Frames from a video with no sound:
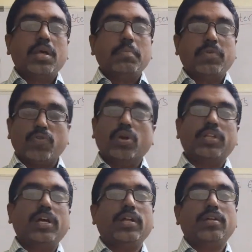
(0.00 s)
Before
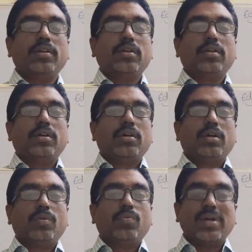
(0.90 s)
that,
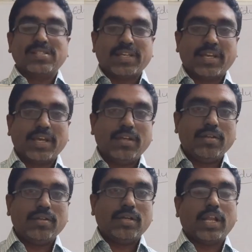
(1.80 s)
once
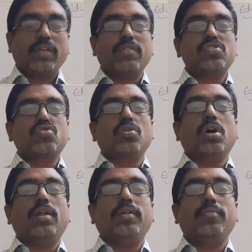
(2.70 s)
again, I request you
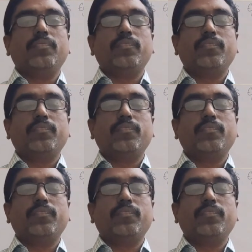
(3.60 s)
all,